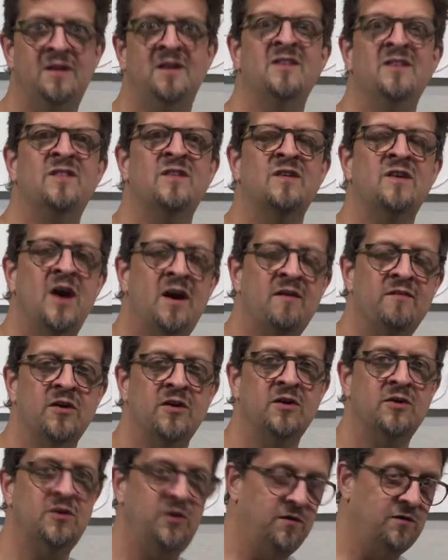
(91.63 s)
and
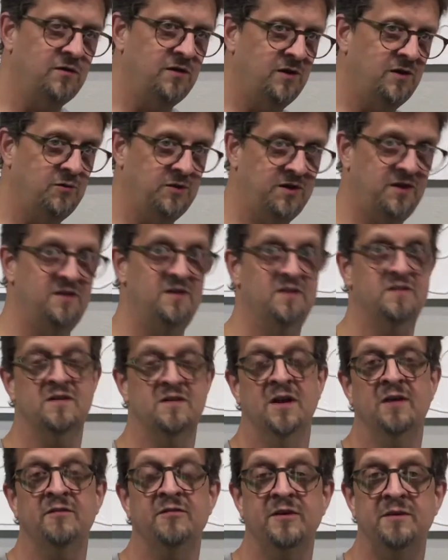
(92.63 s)
discover usually with a
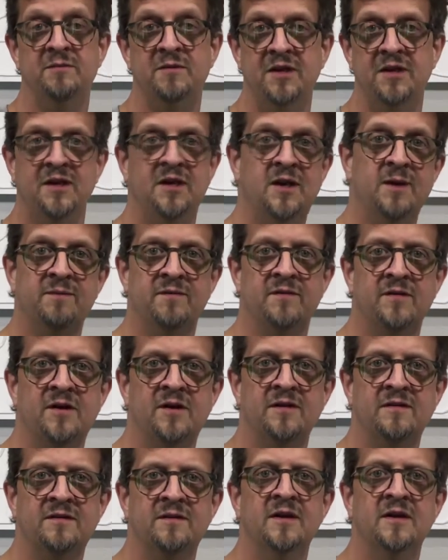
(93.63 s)
discovery meeting up
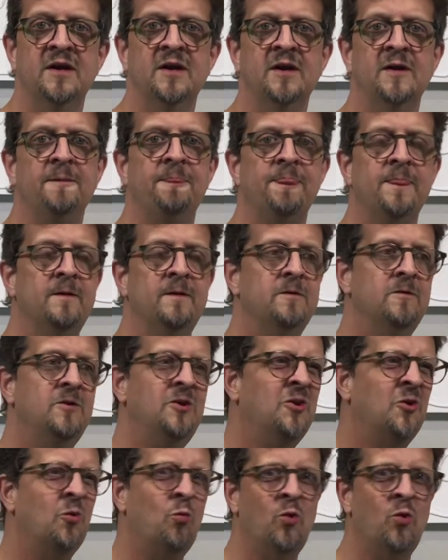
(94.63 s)
front
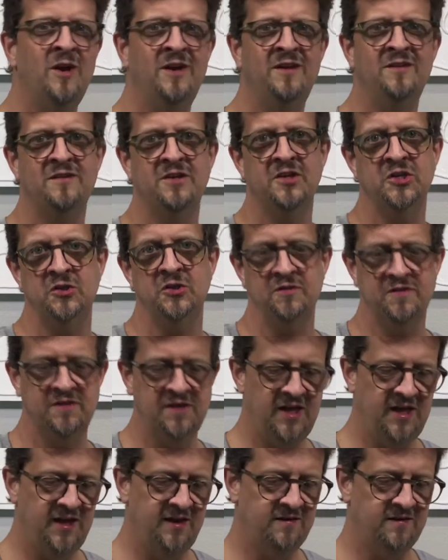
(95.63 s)
you know what is the use
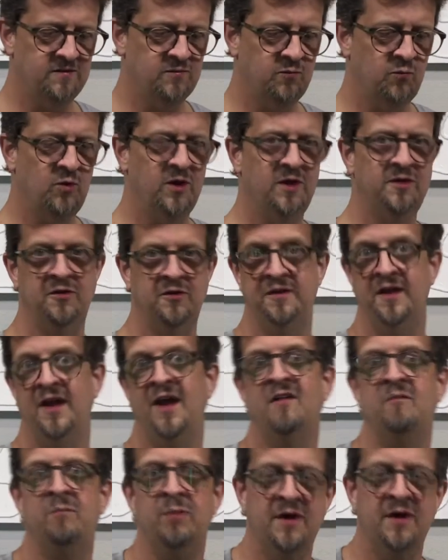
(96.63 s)
case what do they
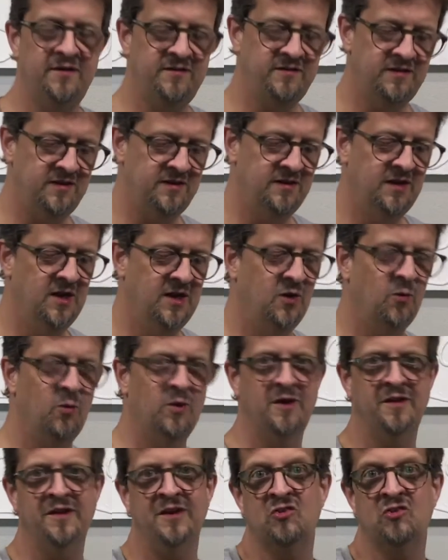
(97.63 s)
have budget
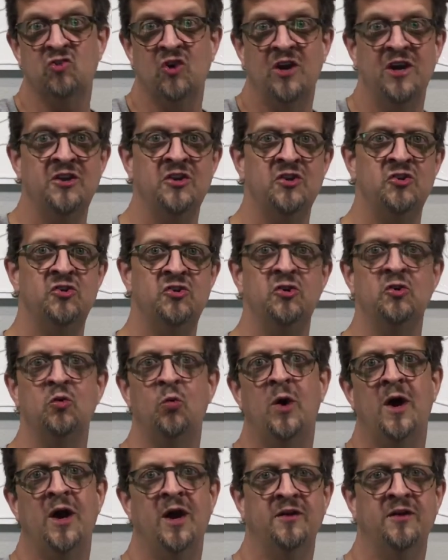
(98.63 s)
what are they trying to do
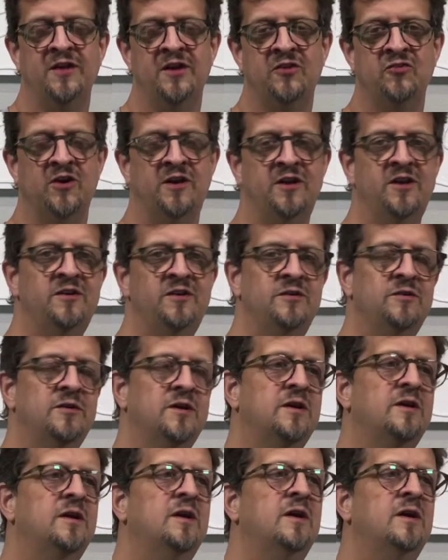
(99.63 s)
why are they trying to do
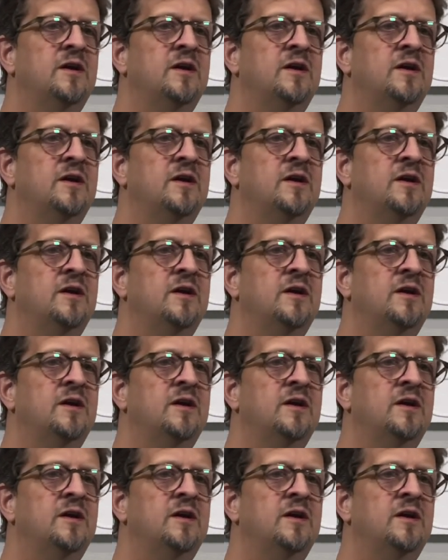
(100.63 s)
it